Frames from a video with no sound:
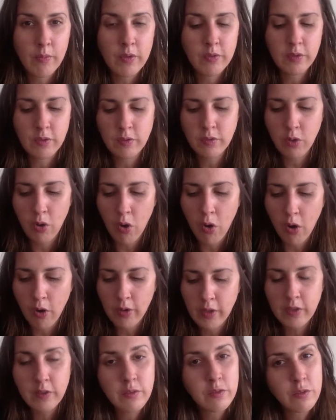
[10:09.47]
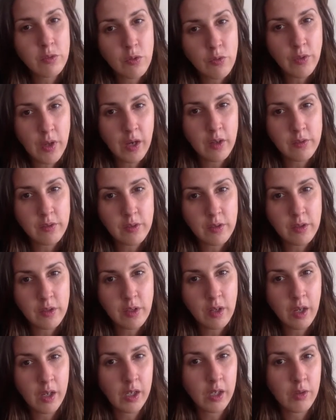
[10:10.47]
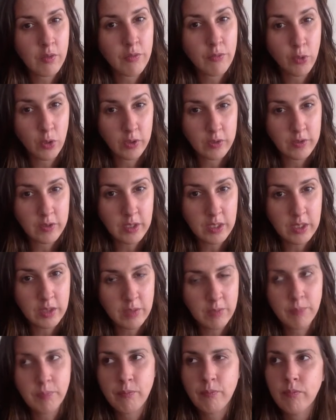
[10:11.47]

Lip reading: This is August 2014.